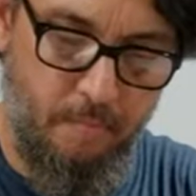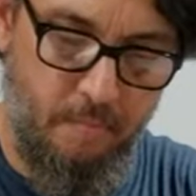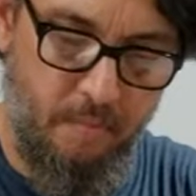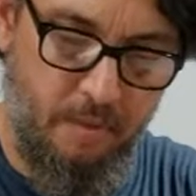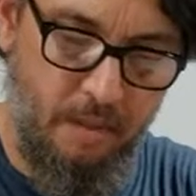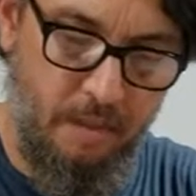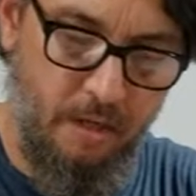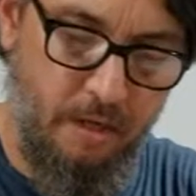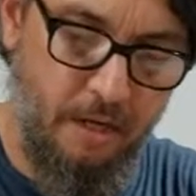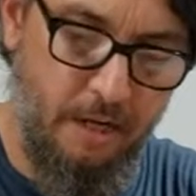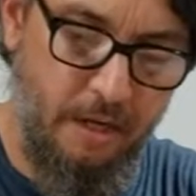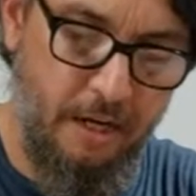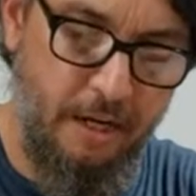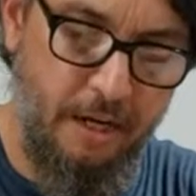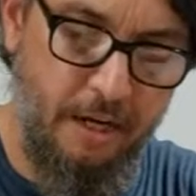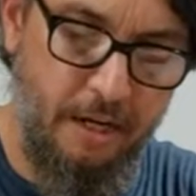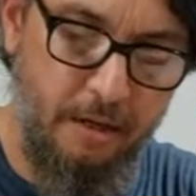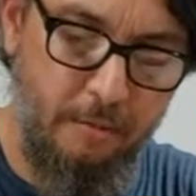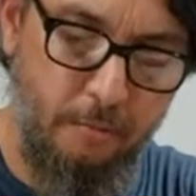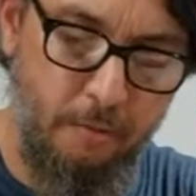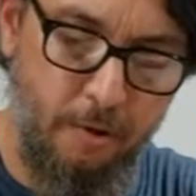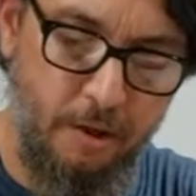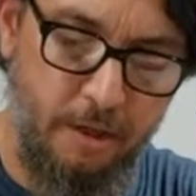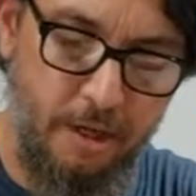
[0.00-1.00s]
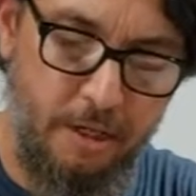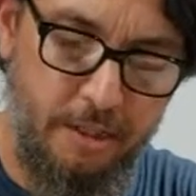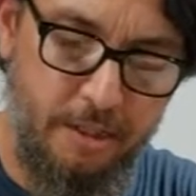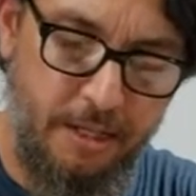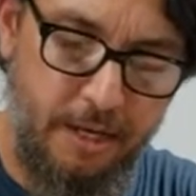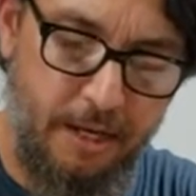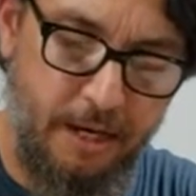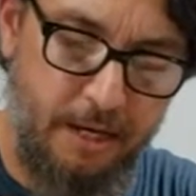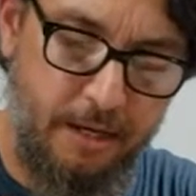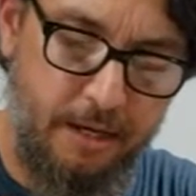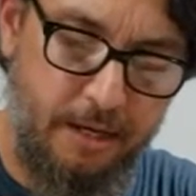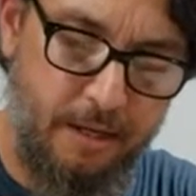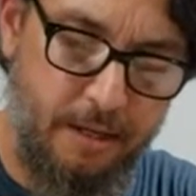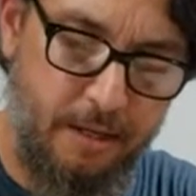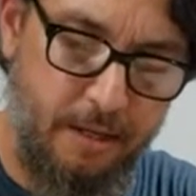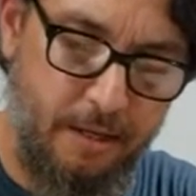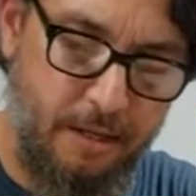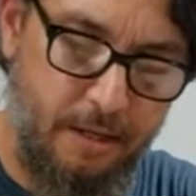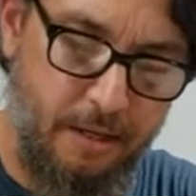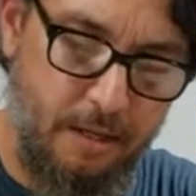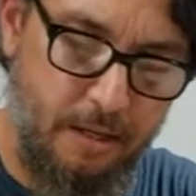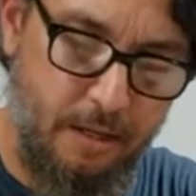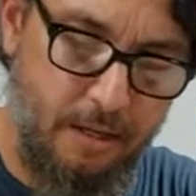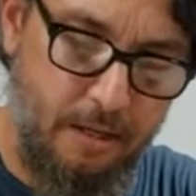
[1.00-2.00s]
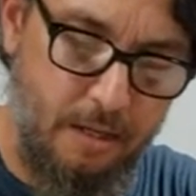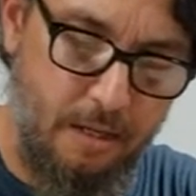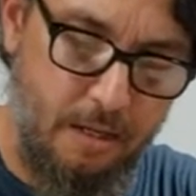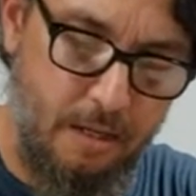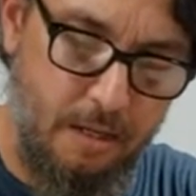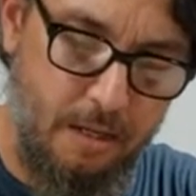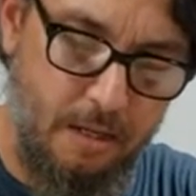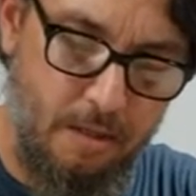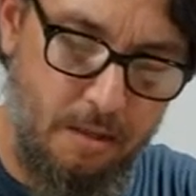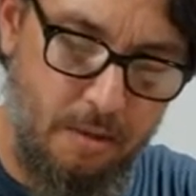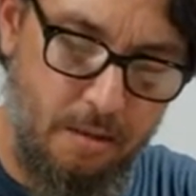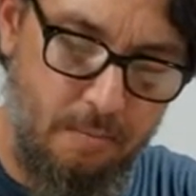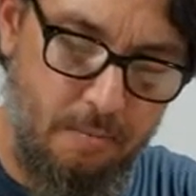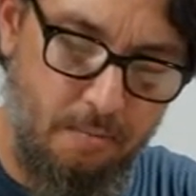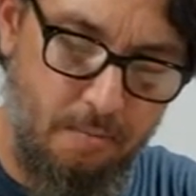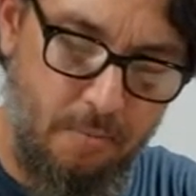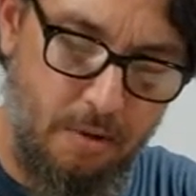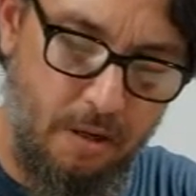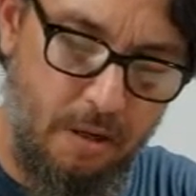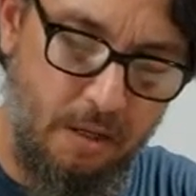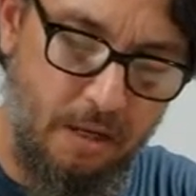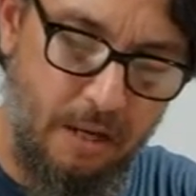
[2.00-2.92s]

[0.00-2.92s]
And again, we're going to take a